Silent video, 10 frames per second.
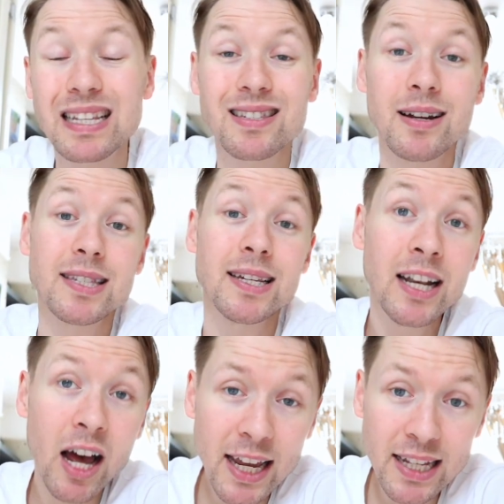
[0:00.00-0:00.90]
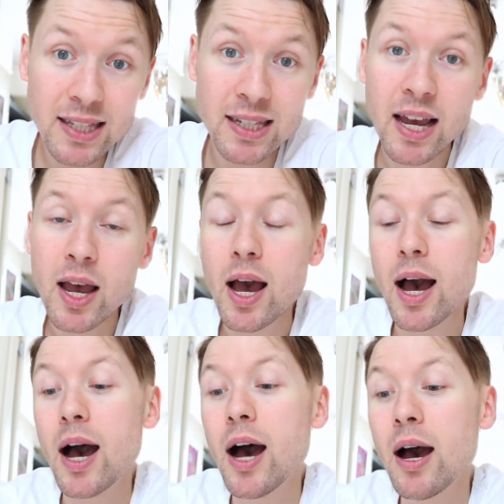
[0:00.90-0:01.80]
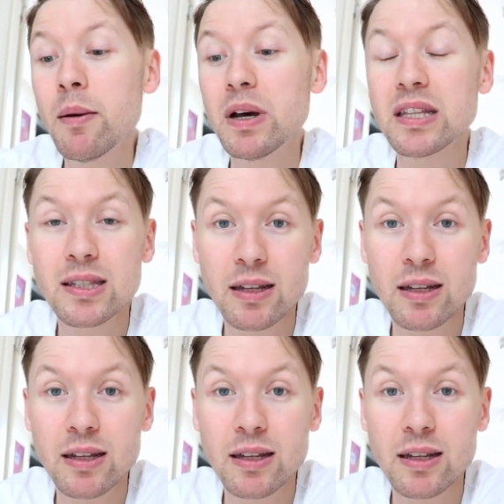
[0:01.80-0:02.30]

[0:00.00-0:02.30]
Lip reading: but it's nice and light, and